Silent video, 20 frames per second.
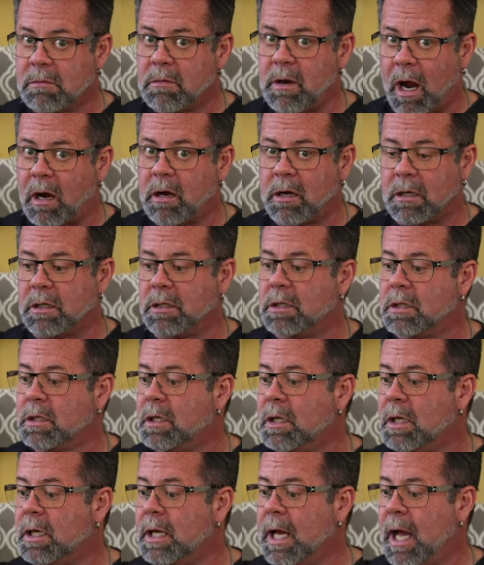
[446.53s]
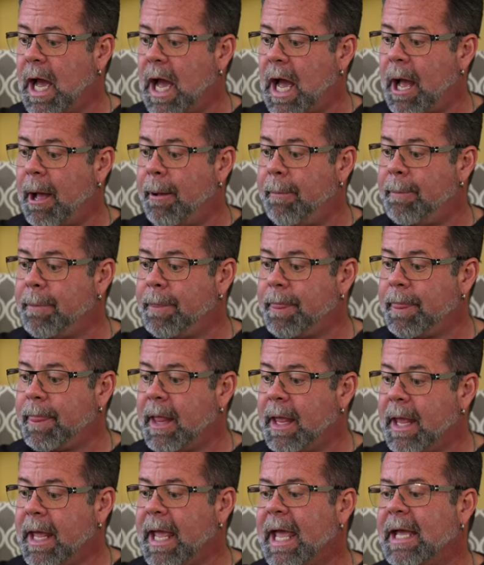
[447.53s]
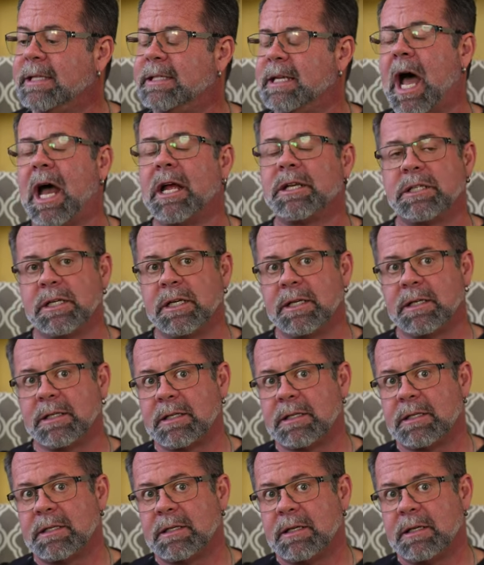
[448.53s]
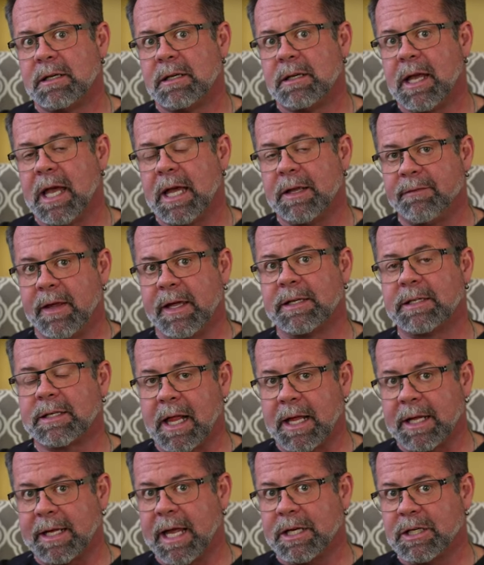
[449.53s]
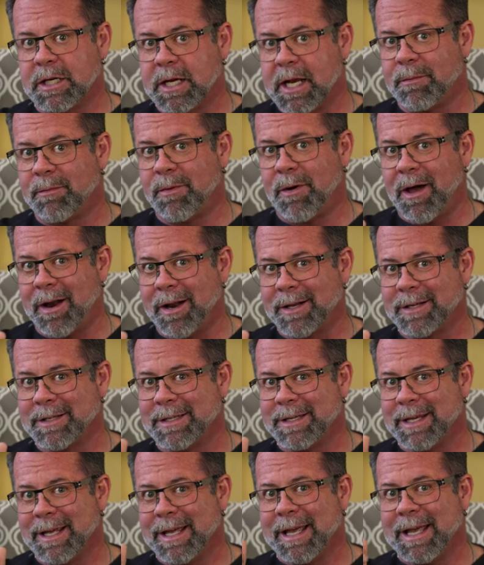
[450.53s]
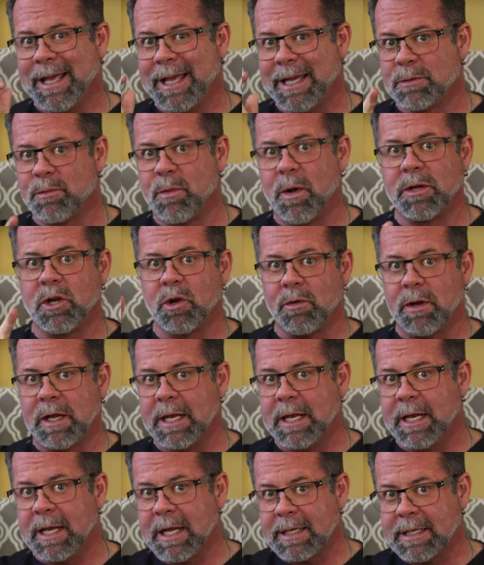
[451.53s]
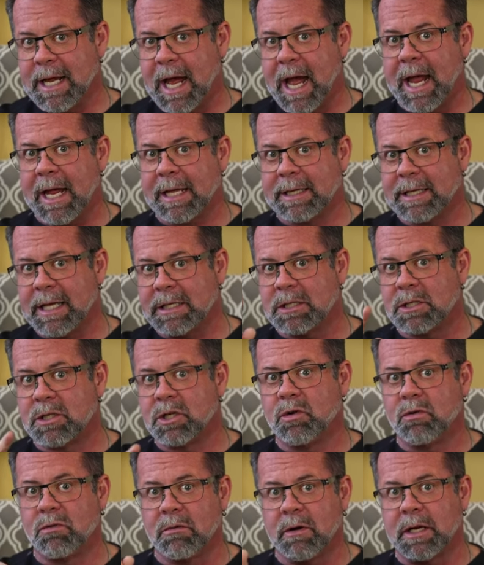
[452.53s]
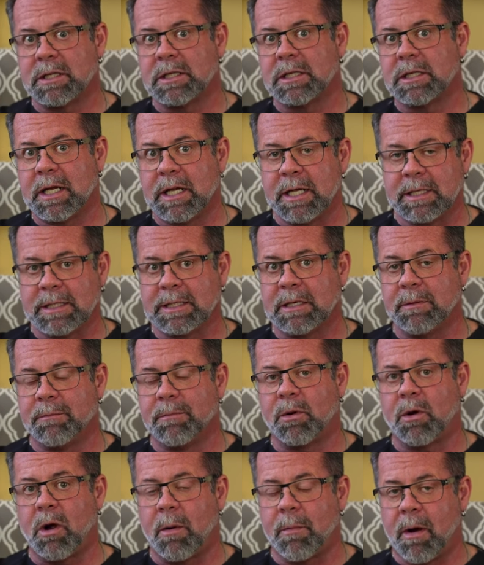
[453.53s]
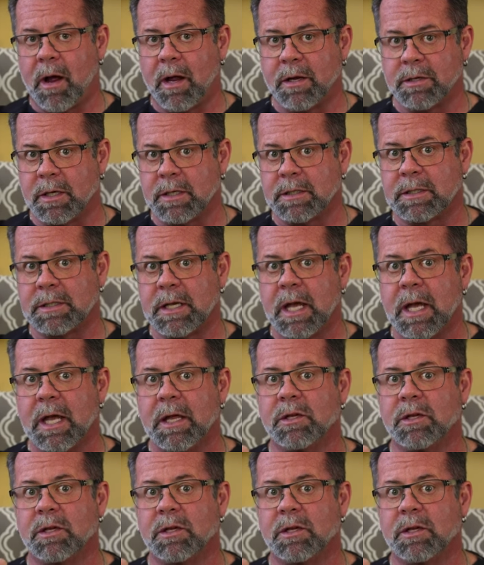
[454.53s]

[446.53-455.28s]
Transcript: not good. Um, endogenous advanced glycation end products is when you're eating a diet that's too rich in simple carbohydrates.